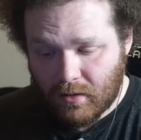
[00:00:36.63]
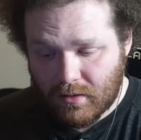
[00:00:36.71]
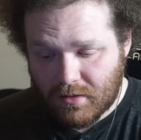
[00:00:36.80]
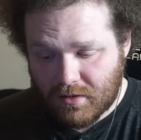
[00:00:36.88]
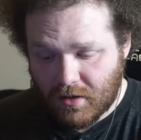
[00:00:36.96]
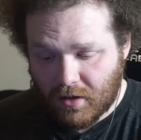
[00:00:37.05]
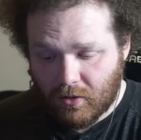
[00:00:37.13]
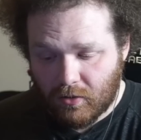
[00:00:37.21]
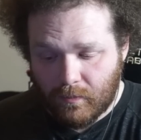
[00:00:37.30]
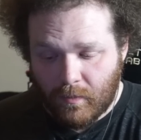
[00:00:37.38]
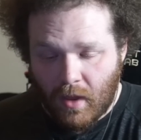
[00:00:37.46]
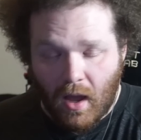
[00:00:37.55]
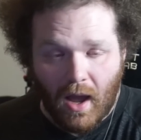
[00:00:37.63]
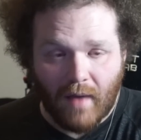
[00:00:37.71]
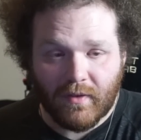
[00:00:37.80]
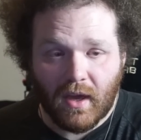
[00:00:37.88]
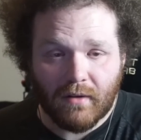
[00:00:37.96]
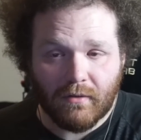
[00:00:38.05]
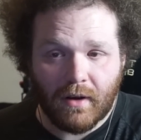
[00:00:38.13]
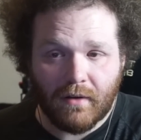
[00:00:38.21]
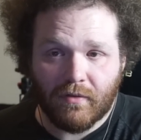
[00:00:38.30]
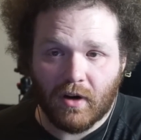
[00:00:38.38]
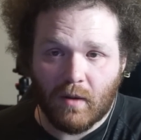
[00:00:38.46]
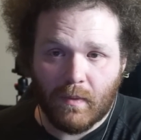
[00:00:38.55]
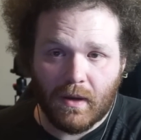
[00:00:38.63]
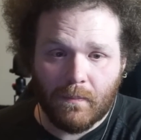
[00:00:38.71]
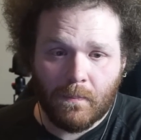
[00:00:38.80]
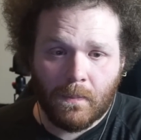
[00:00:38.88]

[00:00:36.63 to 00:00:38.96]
So I've got it right in front of me,